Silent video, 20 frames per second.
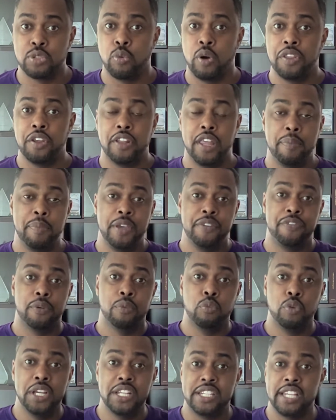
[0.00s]
whether they be
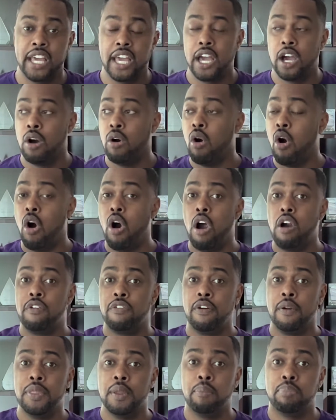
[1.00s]
from retail or
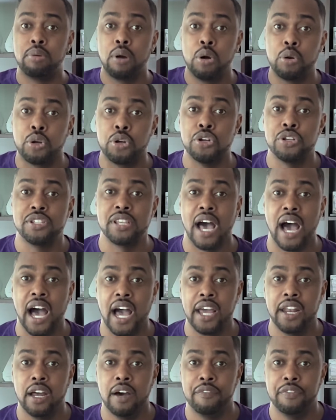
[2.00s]
from the broker
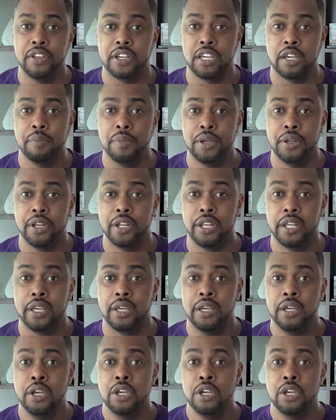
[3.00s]
side of the community.